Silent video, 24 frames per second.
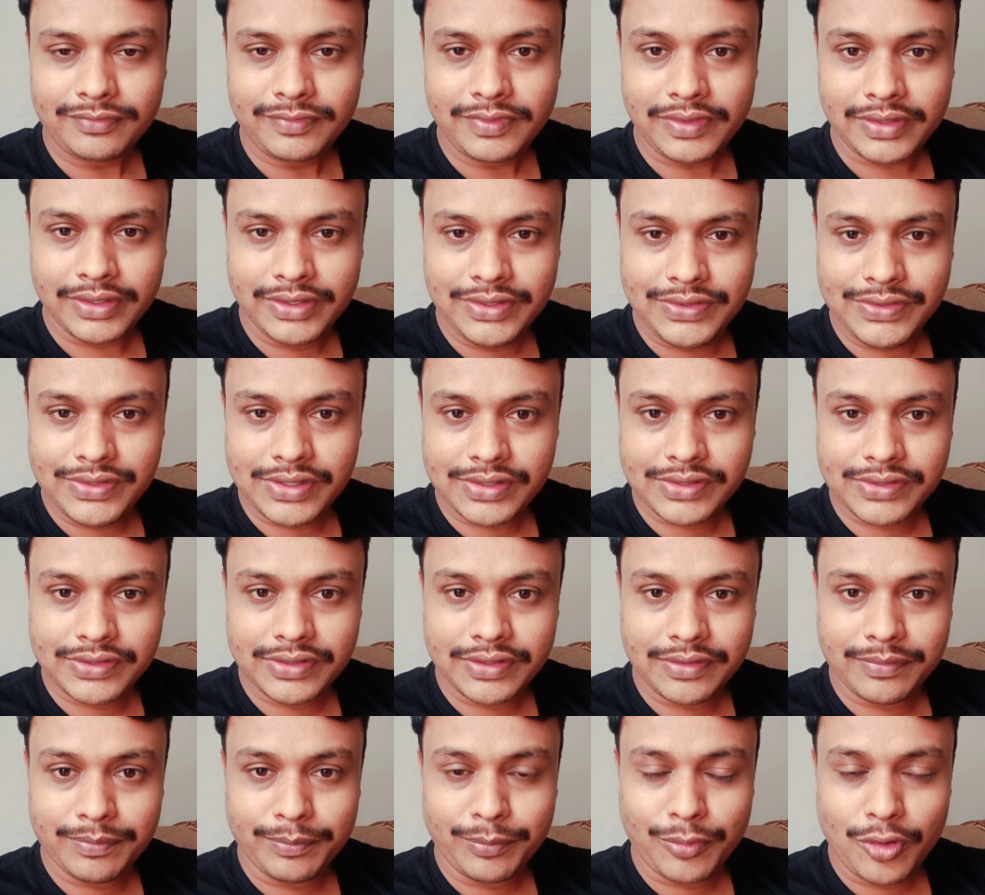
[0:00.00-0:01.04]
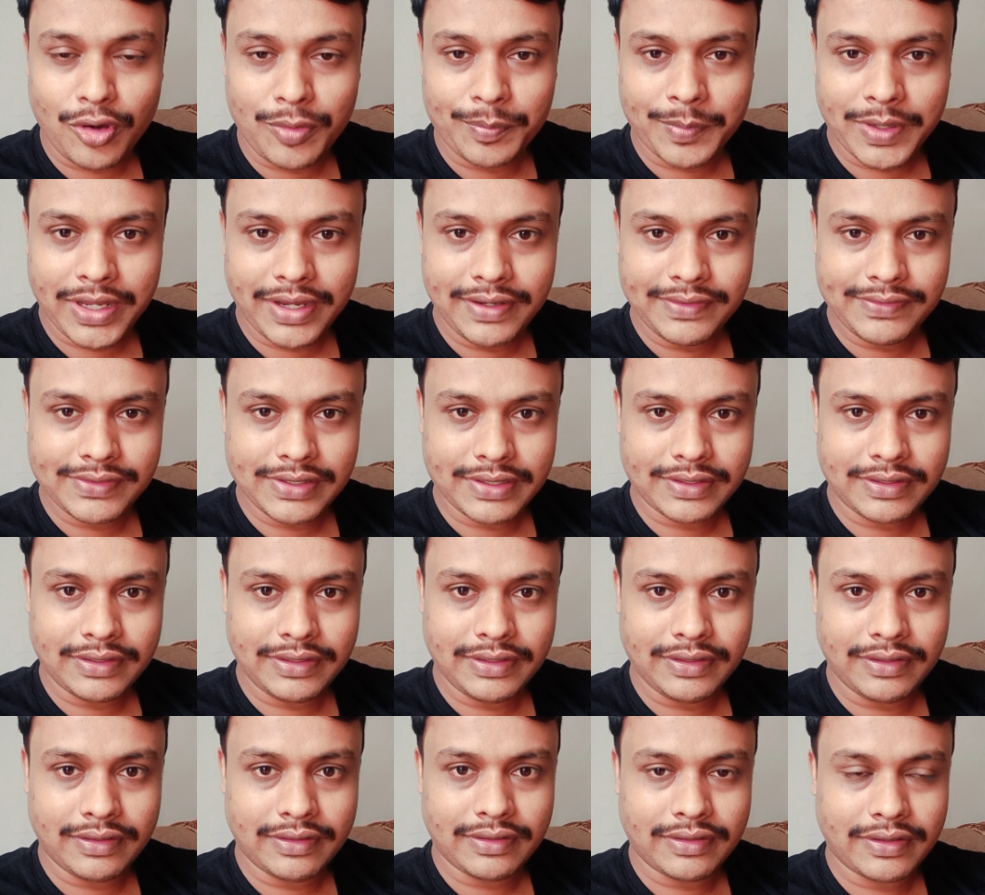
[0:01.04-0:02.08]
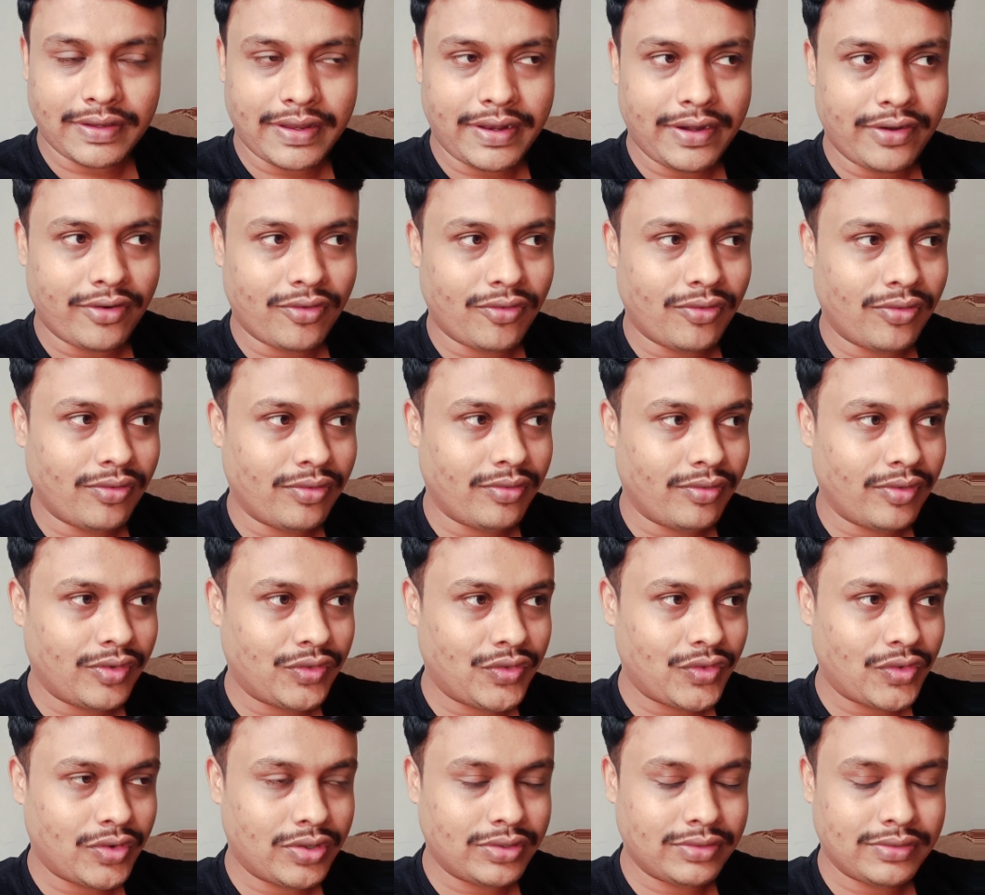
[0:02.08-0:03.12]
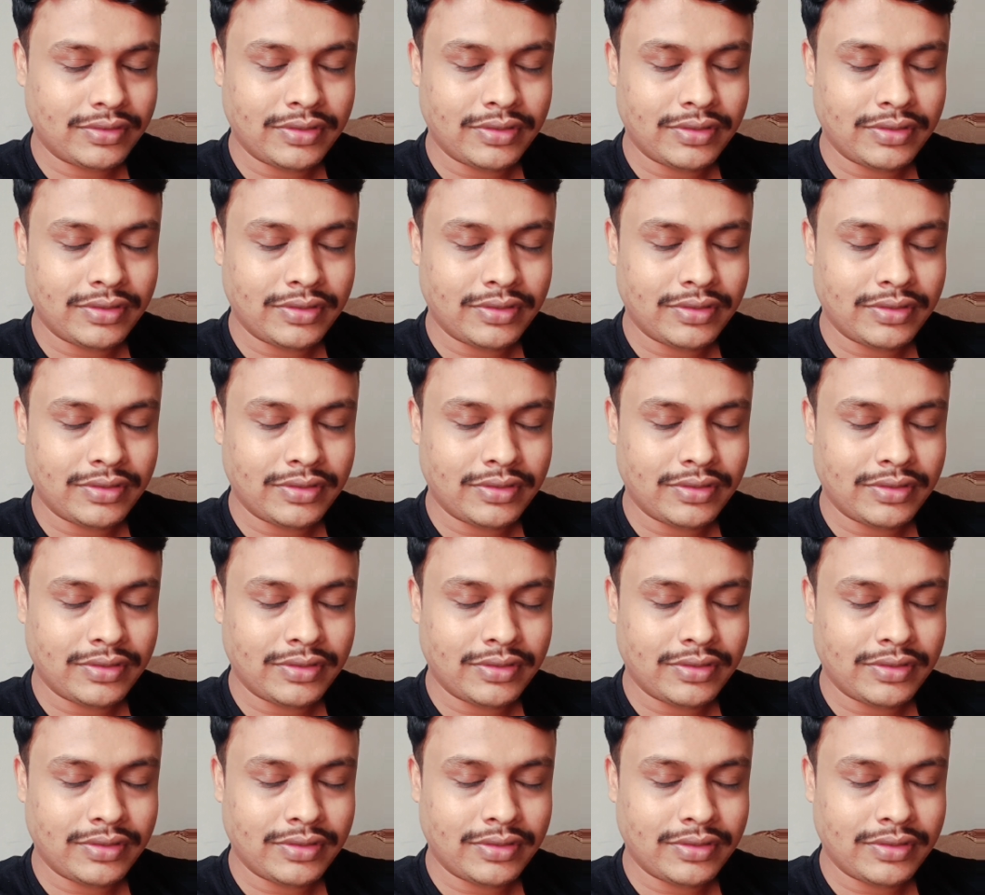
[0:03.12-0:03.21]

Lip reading: injection, prompt hijacking and other.